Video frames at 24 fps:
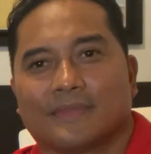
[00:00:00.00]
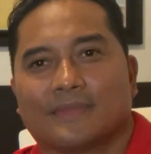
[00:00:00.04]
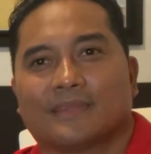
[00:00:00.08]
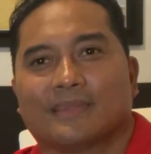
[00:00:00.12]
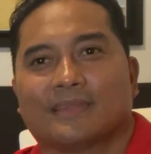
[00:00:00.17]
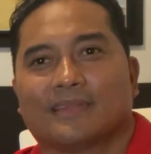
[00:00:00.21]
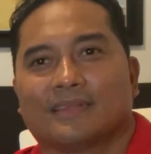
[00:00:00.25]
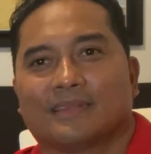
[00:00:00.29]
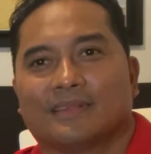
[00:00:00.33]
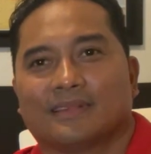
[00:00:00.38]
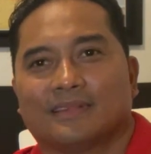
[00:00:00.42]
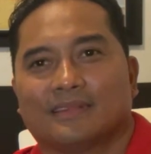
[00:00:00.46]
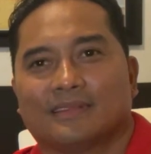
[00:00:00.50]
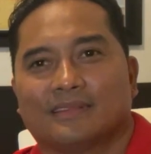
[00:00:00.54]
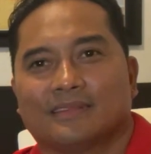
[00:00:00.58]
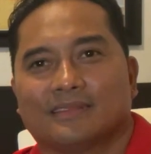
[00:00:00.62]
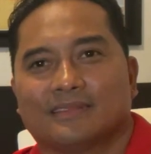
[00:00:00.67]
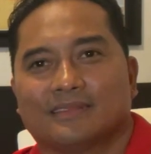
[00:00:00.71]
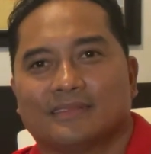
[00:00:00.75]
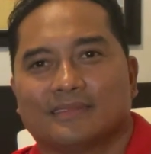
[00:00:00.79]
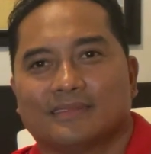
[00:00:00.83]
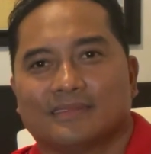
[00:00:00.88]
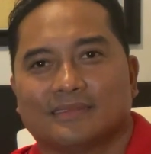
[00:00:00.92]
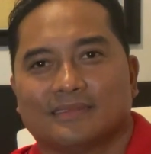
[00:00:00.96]

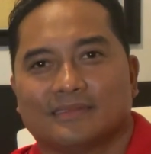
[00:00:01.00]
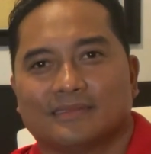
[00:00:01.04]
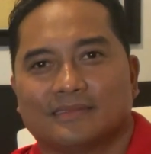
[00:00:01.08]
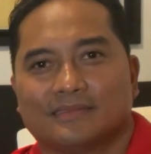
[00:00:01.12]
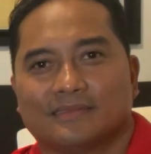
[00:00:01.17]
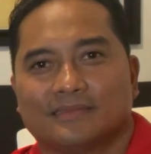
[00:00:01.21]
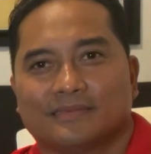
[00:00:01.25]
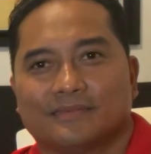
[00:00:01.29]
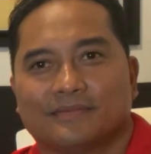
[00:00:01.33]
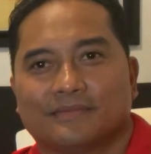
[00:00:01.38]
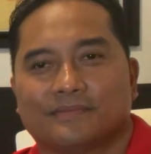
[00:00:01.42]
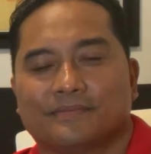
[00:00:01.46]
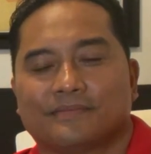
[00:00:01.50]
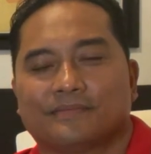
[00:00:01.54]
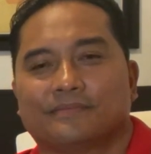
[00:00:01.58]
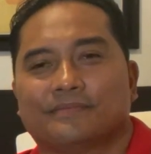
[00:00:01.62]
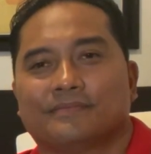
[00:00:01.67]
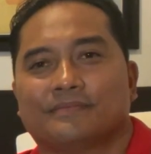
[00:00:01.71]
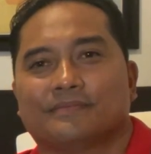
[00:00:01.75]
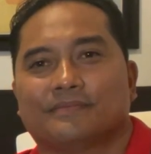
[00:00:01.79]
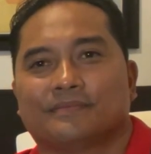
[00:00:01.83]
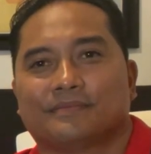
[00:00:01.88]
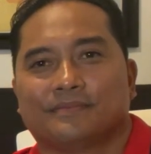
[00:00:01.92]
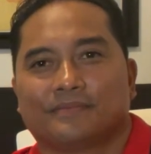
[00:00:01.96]

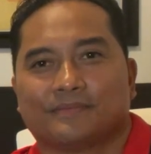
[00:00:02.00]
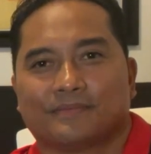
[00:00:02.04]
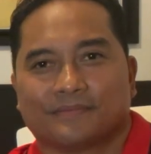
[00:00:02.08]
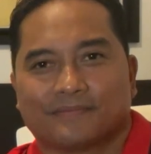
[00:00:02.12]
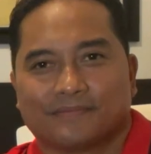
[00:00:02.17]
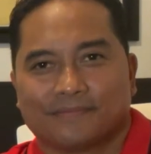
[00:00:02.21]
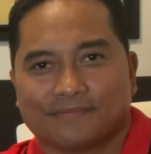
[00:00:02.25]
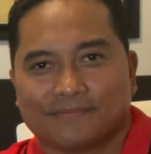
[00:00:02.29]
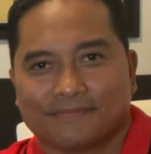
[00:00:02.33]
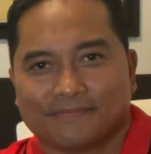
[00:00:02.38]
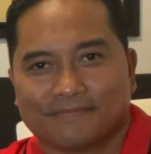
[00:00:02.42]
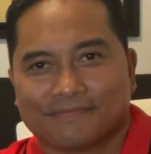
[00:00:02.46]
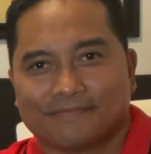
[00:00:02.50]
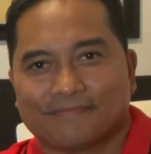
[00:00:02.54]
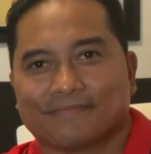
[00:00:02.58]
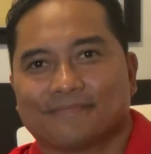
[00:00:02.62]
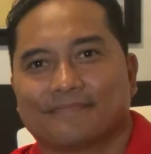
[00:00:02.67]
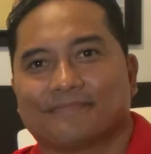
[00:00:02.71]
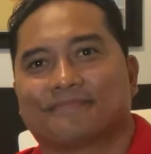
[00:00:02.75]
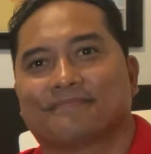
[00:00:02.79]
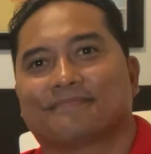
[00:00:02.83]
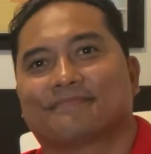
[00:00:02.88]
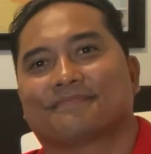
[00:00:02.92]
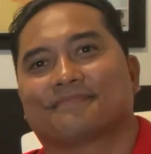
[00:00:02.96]

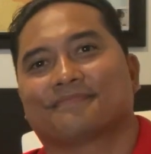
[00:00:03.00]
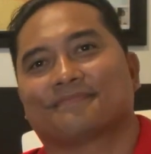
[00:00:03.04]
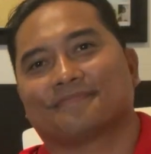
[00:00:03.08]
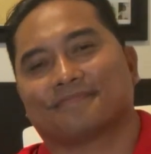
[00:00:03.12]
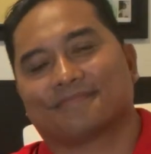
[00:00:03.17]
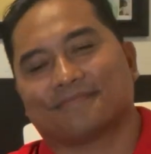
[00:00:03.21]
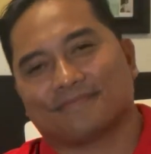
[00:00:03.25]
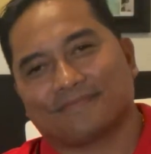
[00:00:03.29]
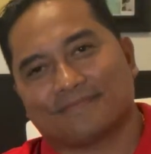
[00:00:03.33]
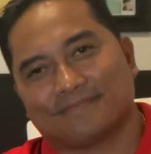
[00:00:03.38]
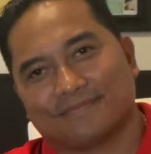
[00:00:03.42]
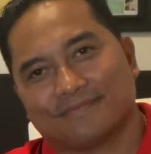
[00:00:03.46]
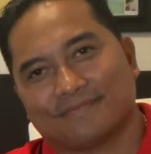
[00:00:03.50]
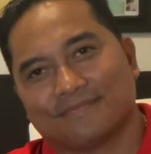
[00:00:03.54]
The person shown says nothing.